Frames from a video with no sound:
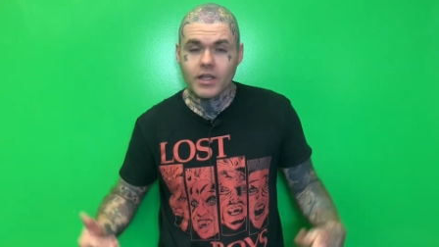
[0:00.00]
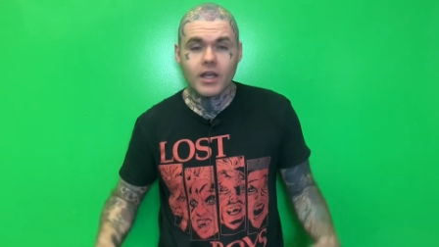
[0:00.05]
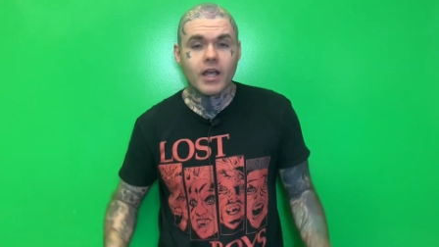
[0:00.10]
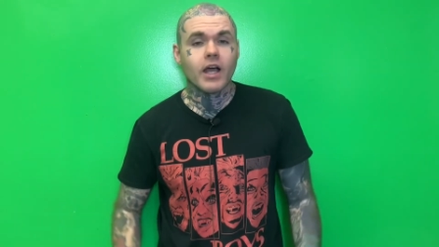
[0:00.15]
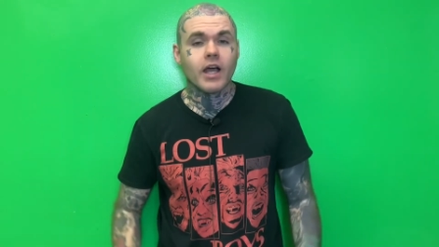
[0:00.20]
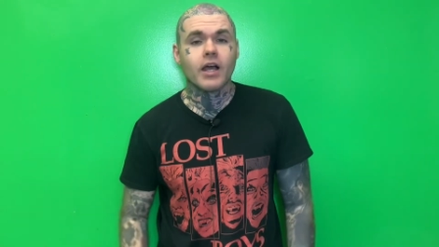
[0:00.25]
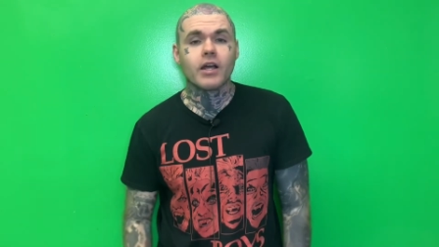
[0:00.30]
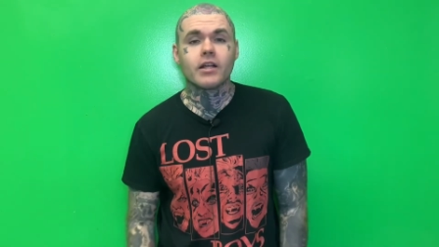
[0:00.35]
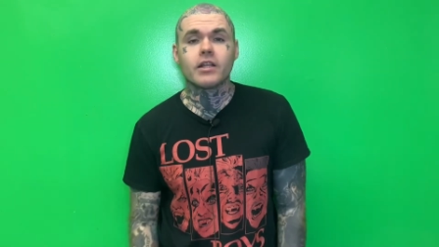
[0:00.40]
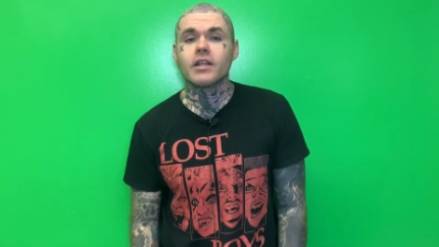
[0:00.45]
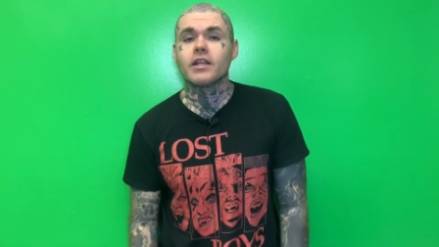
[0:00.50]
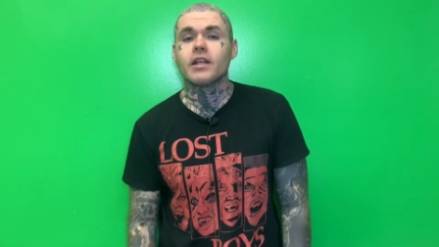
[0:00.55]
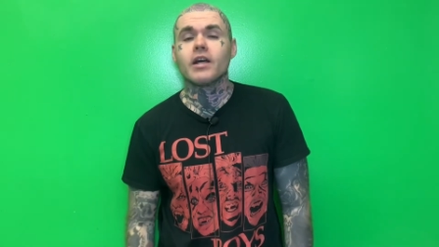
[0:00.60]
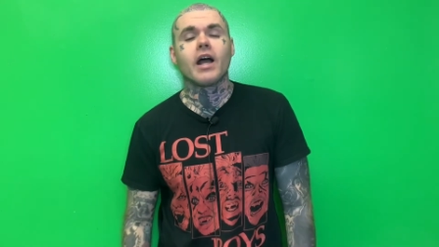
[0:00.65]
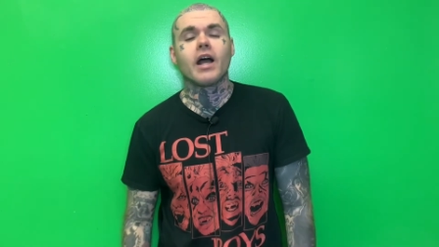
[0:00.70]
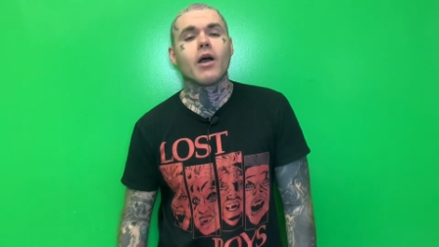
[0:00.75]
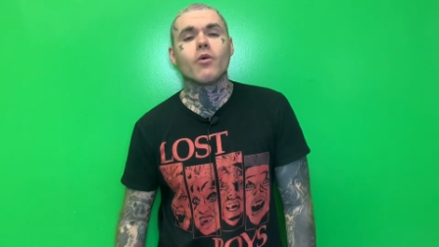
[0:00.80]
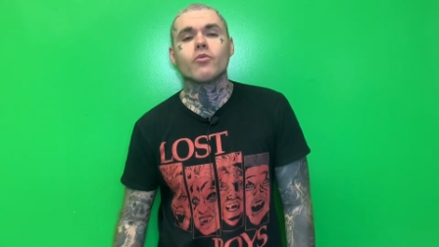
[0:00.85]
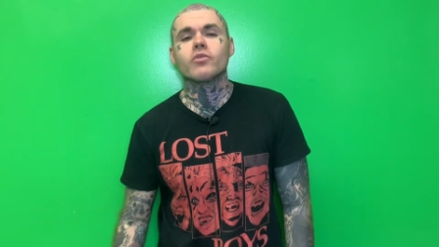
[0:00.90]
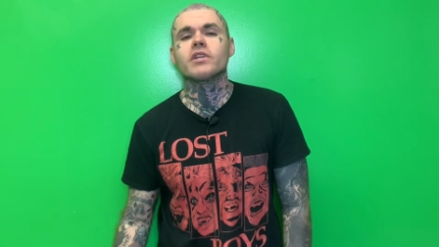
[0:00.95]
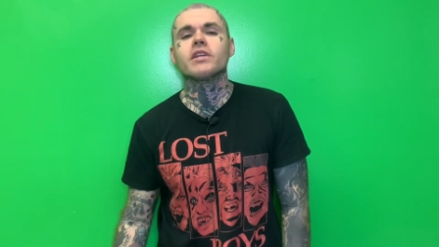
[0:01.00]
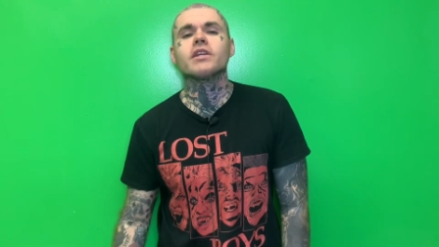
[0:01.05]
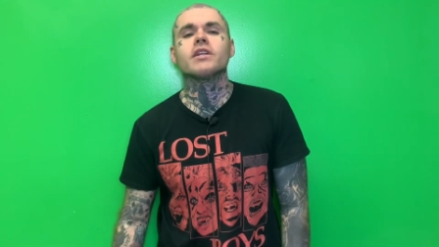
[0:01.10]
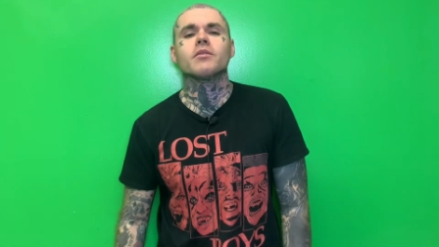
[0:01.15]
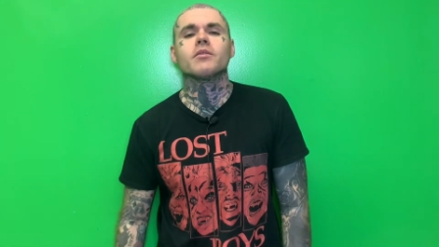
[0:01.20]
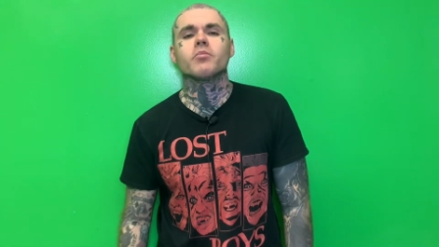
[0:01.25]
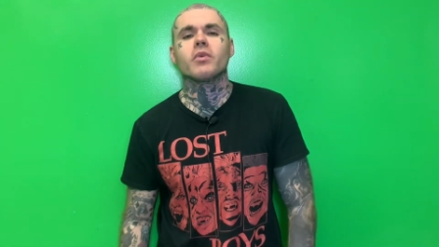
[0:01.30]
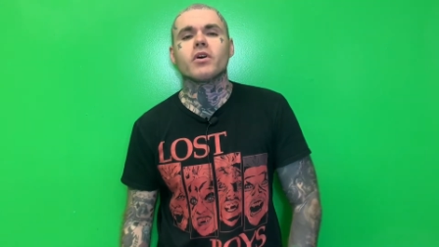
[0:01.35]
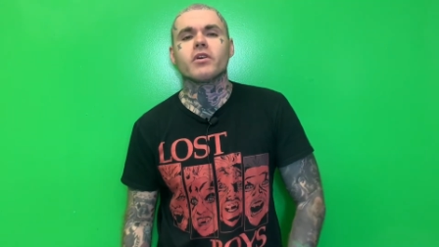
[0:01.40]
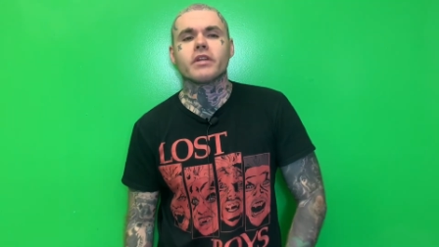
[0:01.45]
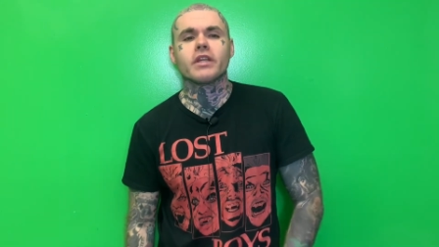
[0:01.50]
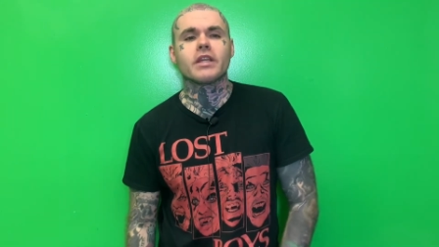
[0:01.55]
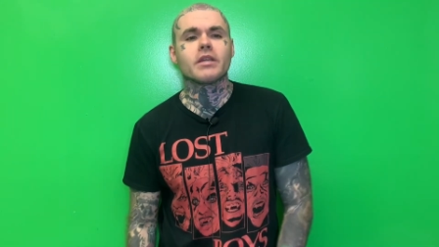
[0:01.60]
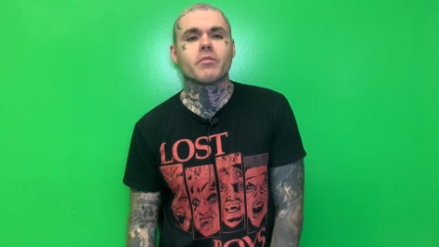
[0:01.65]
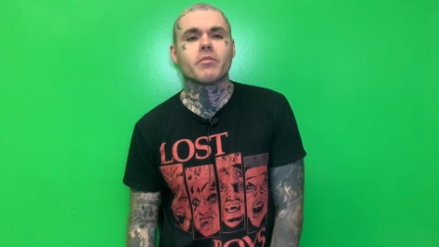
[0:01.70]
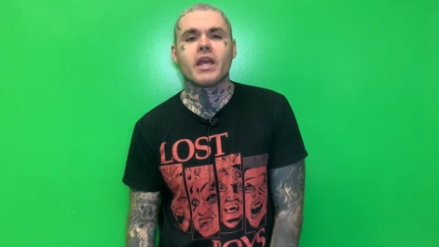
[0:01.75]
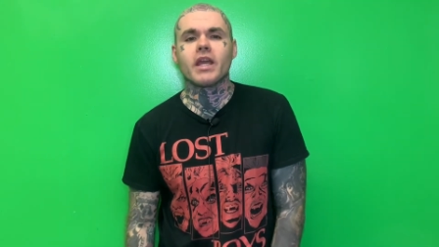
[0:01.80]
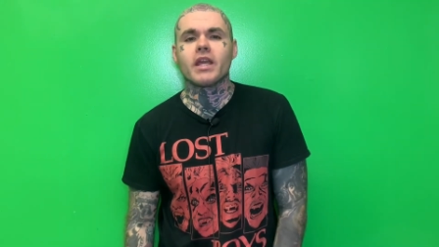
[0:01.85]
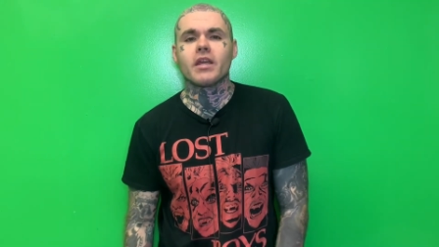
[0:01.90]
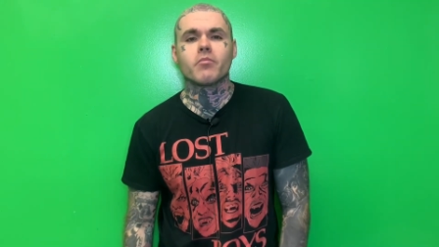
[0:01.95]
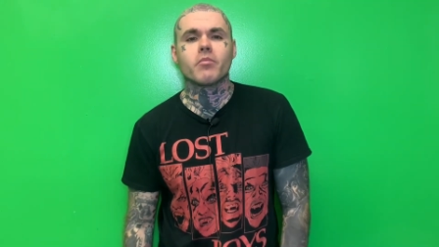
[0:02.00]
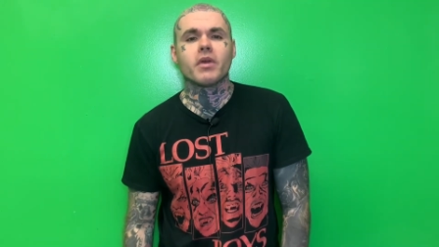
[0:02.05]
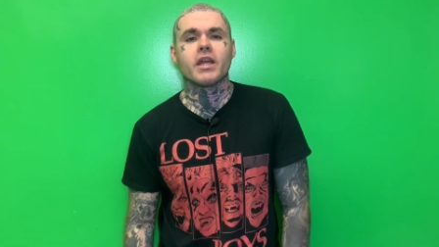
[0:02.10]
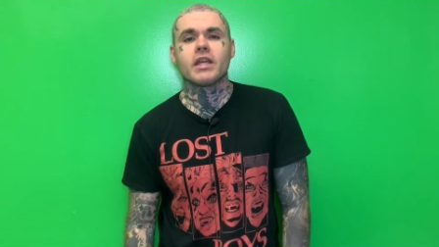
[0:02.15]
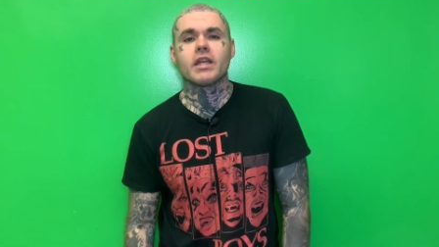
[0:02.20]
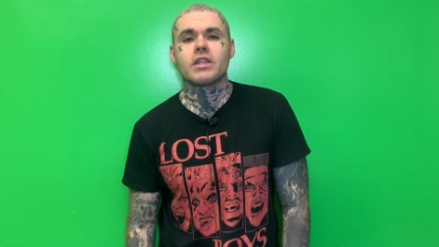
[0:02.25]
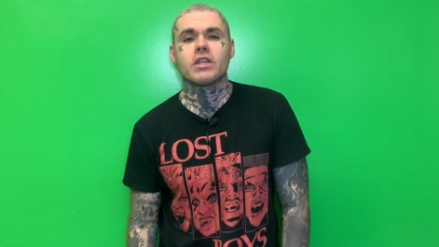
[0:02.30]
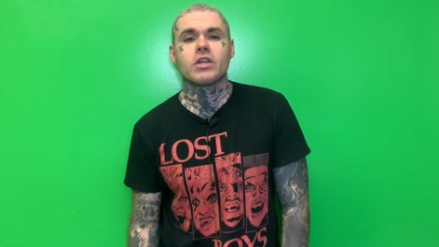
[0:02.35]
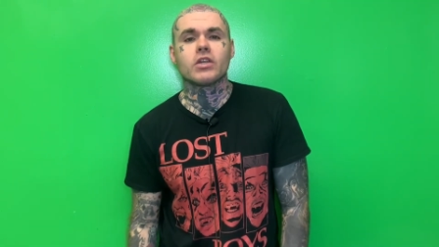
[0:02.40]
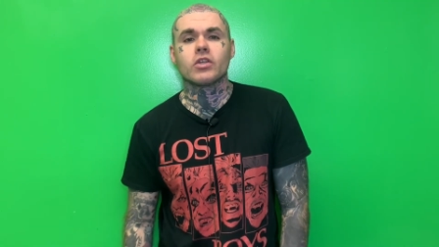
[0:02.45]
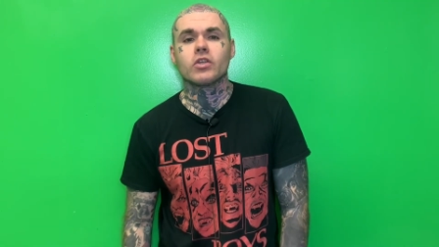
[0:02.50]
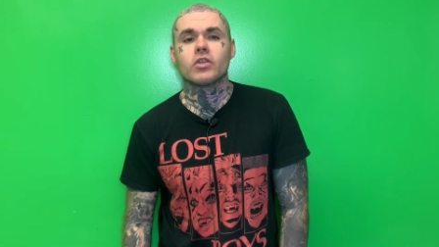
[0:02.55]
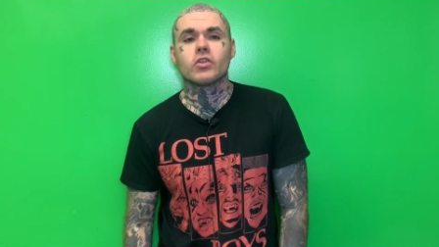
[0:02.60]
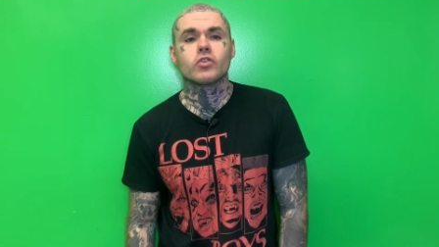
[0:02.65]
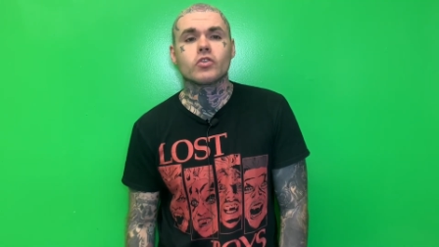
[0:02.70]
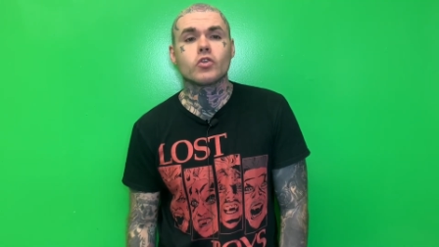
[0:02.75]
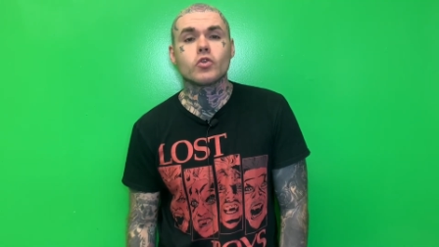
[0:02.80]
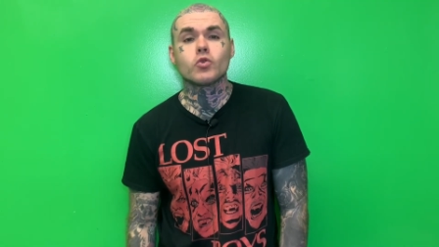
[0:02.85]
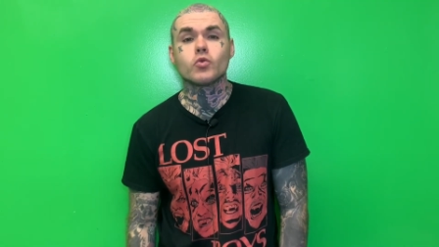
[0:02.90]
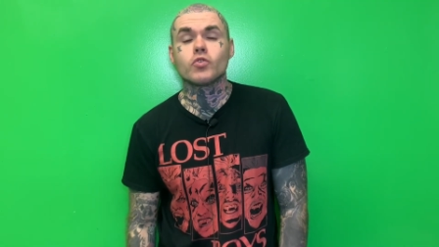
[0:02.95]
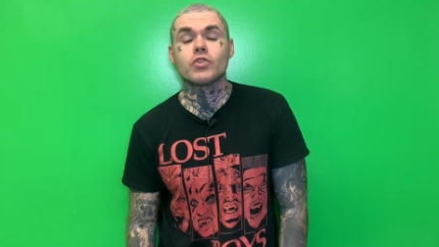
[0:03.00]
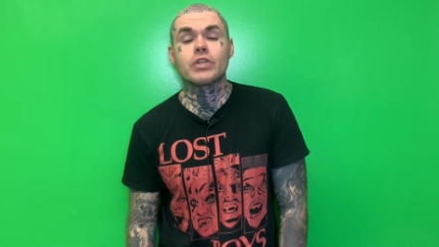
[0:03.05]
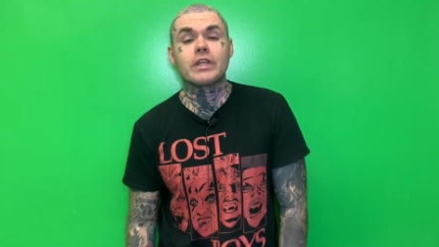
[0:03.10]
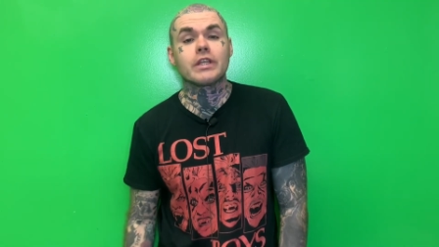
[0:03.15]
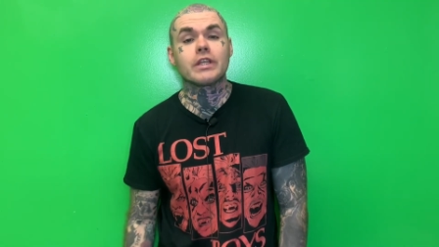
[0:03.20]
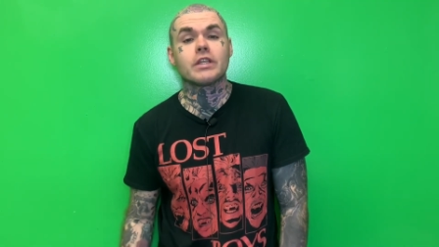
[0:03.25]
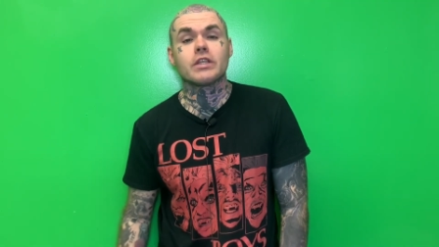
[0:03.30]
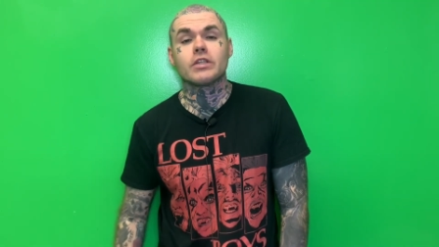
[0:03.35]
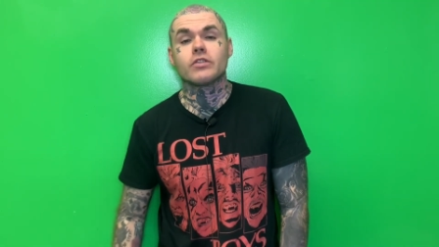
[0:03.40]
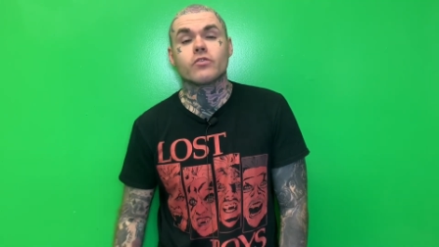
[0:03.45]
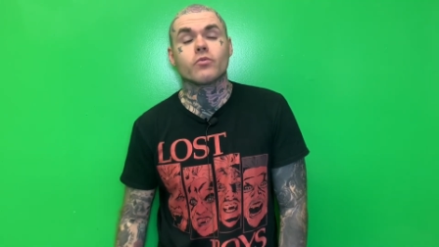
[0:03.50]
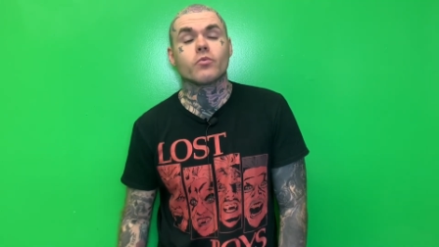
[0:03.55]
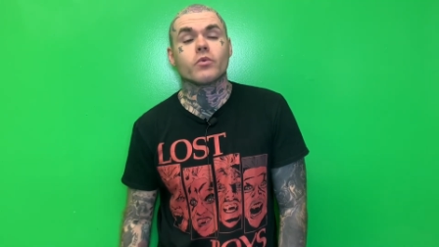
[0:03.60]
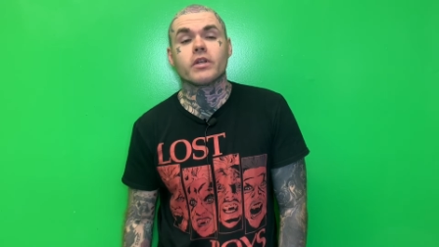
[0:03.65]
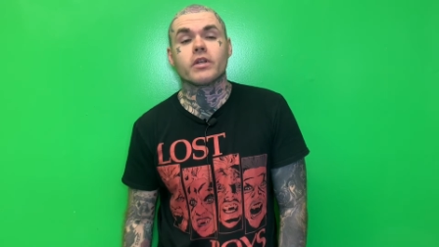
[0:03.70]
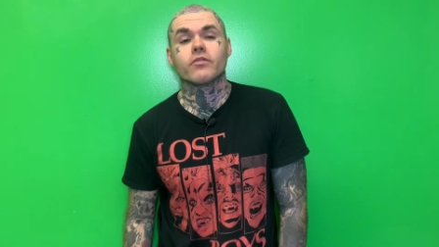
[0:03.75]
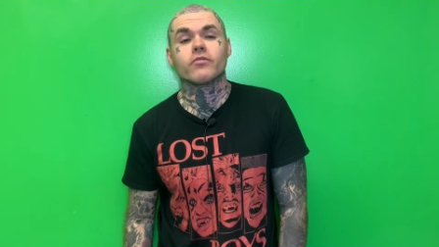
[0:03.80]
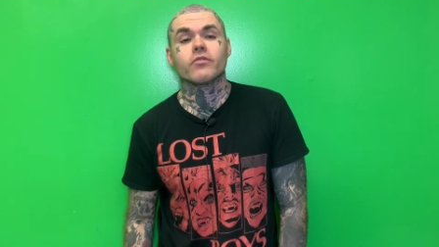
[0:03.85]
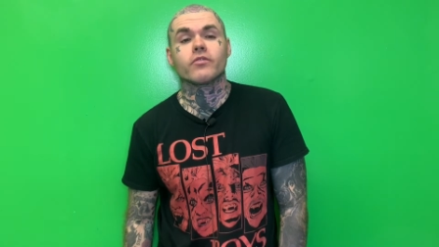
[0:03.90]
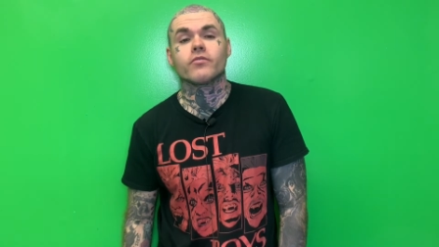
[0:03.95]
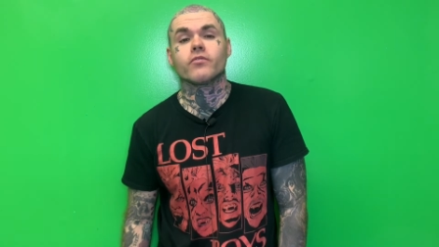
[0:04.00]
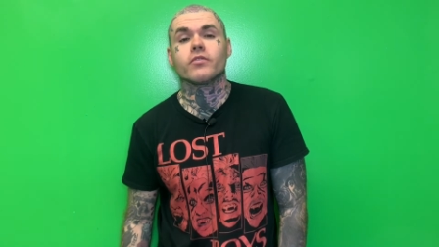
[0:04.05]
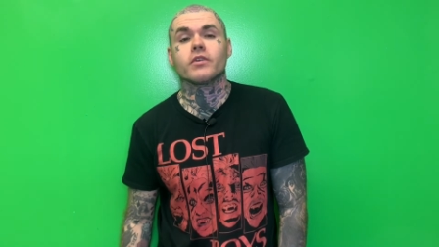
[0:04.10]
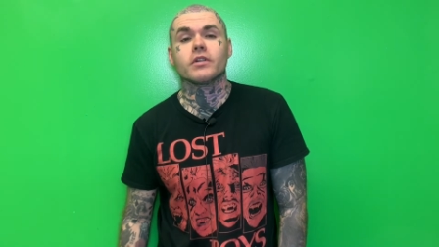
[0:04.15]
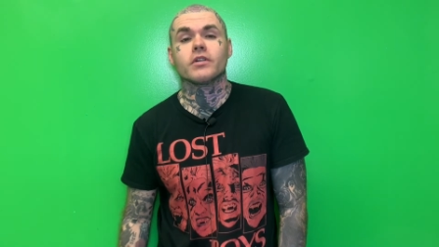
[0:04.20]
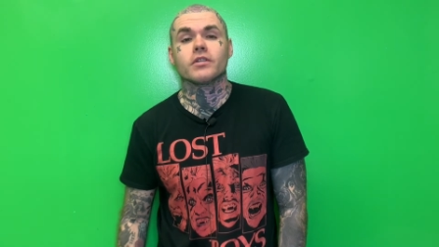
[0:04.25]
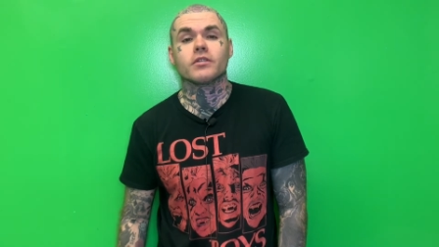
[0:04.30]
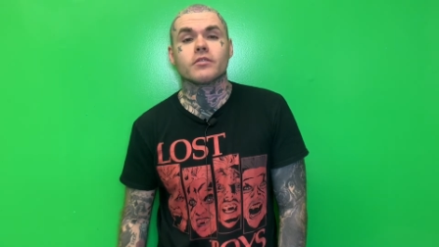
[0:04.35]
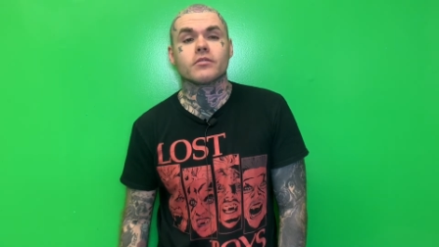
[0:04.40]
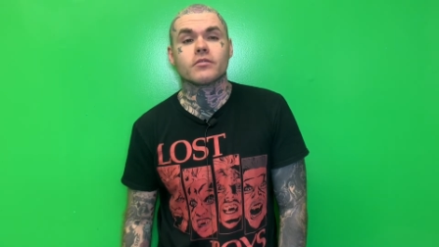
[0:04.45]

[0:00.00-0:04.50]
I would get up on eBay and pay the 2Gs or whatever the fuck